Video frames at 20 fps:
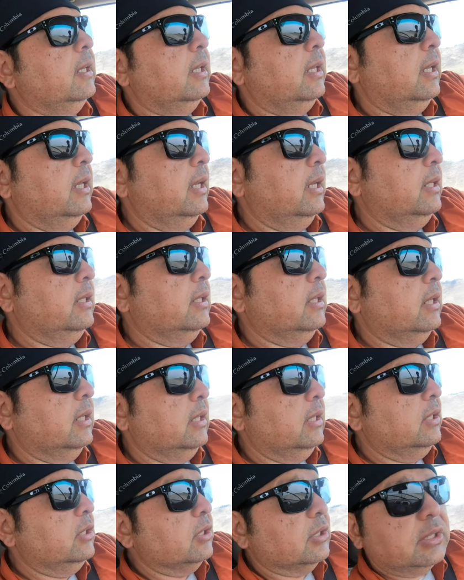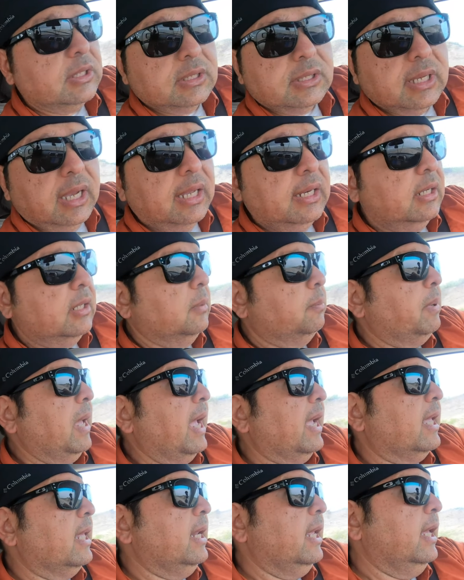and uh, he just decided to
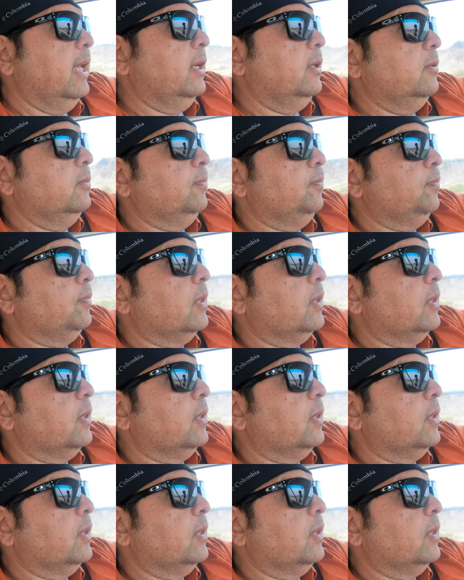pack it in